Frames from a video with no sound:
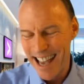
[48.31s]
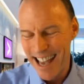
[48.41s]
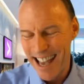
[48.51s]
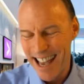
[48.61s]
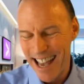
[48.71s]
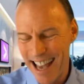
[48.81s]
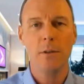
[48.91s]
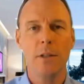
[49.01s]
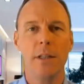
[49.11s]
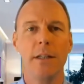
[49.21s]

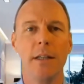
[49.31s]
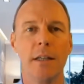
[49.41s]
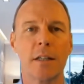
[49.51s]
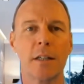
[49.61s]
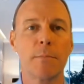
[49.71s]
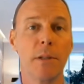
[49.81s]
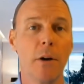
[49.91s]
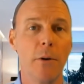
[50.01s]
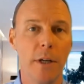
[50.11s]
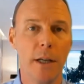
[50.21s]
absolutely
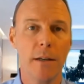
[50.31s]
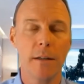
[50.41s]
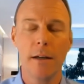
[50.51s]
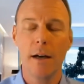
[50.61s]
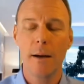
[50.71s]
exploding.